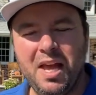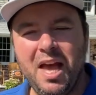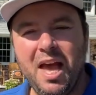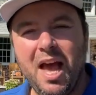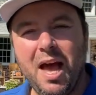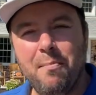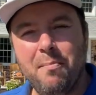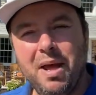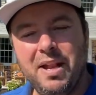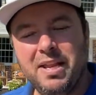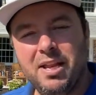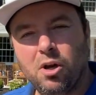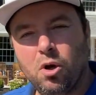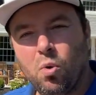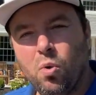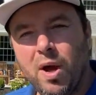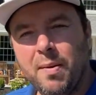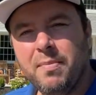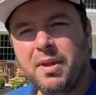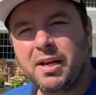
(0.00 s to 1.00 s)
And many
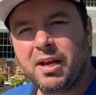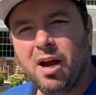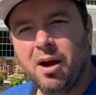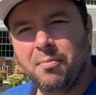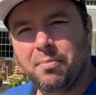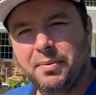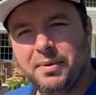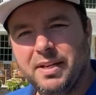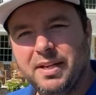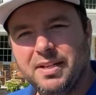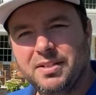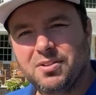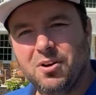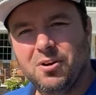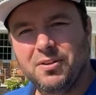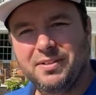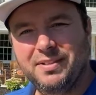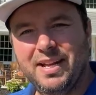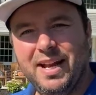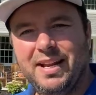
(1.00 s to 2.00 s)
equipment companies are
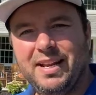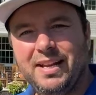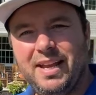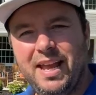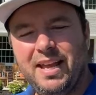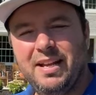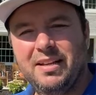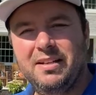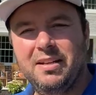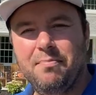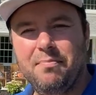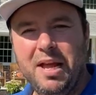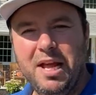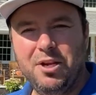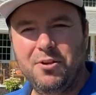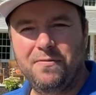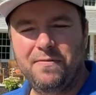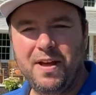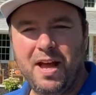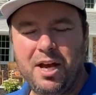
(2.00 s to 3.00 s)
dedicated to
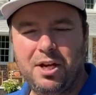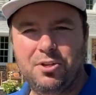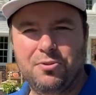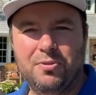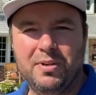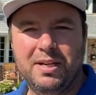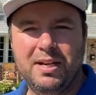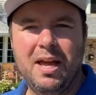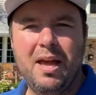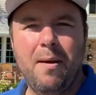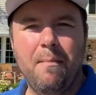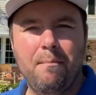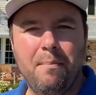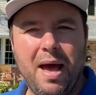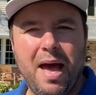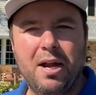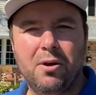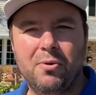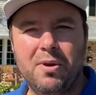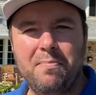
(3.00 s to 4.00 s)
manufacturing
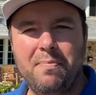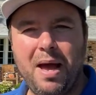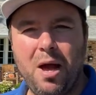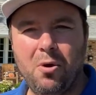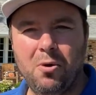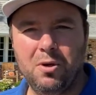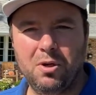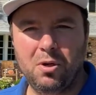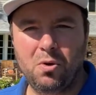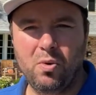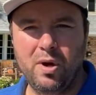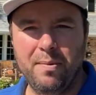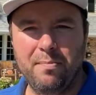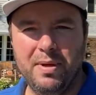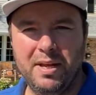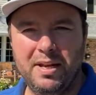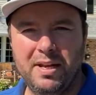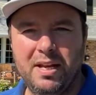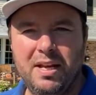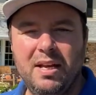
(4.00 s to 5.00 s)
battery-powered
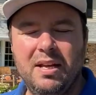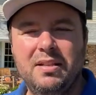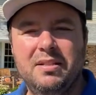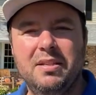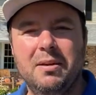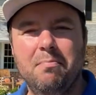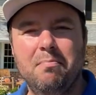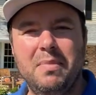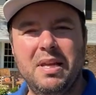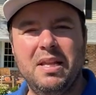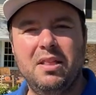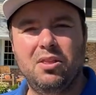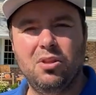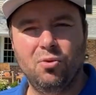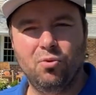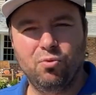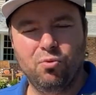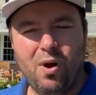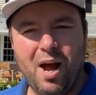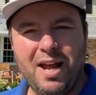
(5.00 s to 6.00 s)
equipment to meet the
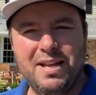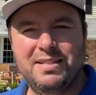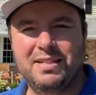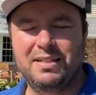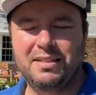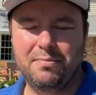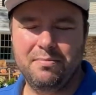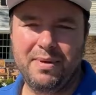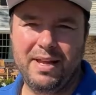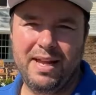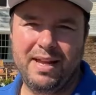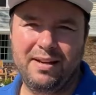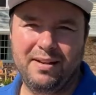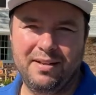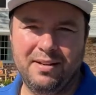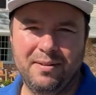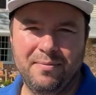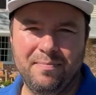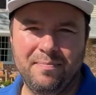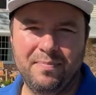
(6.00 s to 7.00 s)
rising demand.
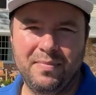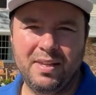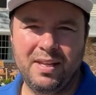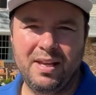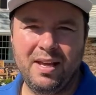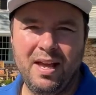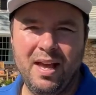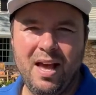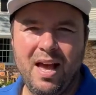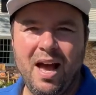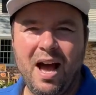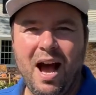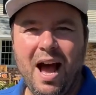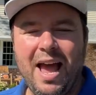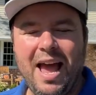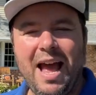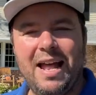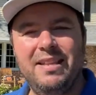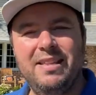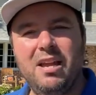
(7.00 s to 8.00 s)
I
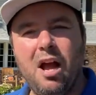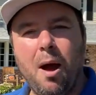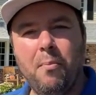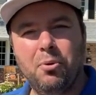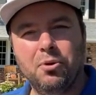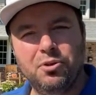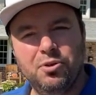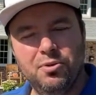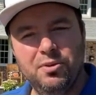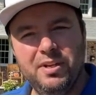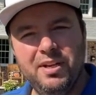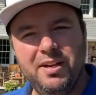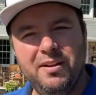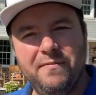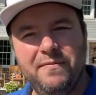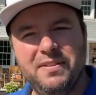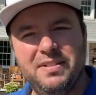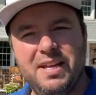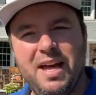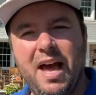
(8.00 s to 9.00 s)
had the opportunity to
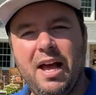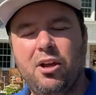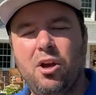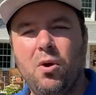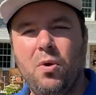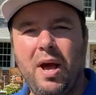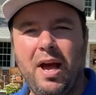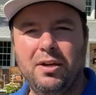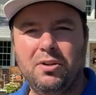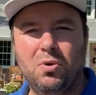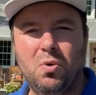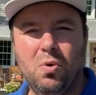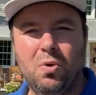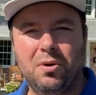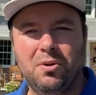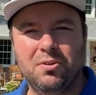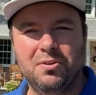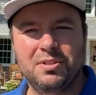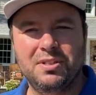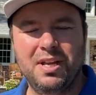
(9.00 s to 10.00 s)
visit Echo
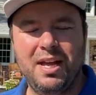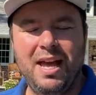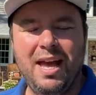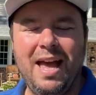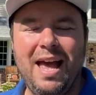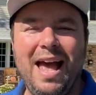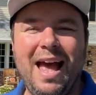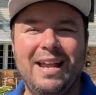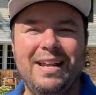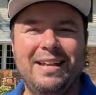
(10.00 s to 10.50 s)
headquarters and